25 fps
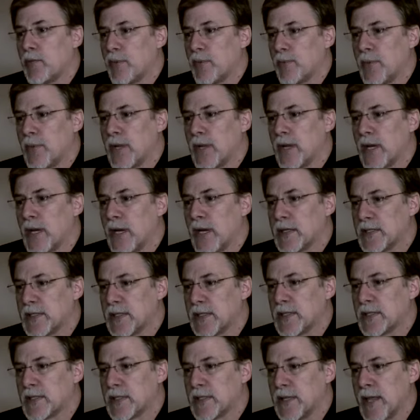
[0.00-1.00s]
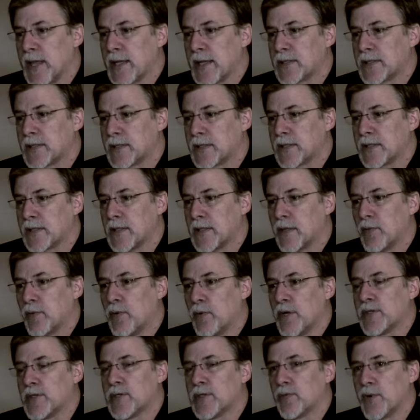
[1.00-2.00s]
because it's that's the
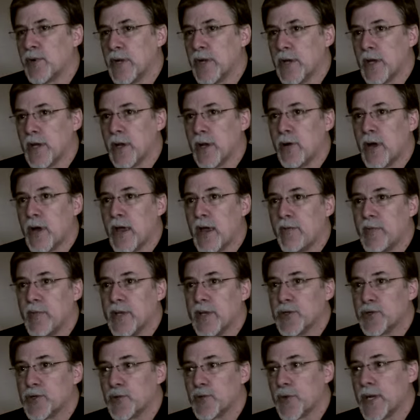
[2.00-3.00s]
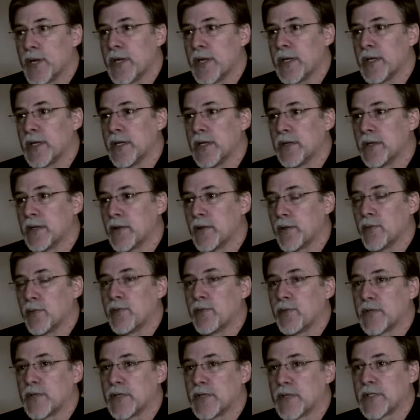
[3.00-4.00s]
ones that we know have been treated
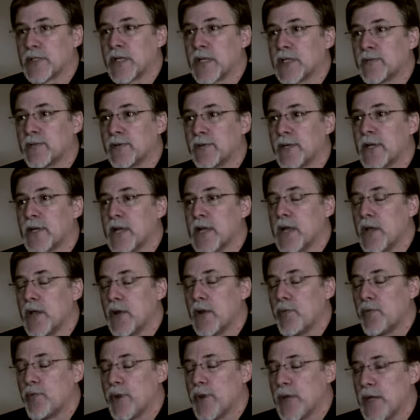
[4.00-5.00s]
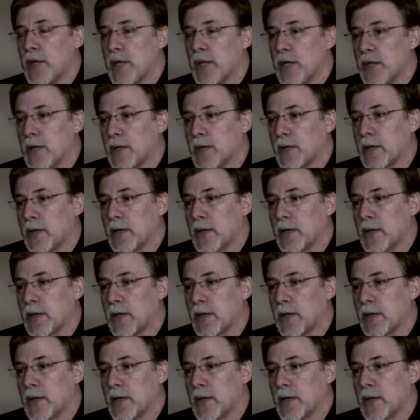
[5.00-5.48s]
successfully. We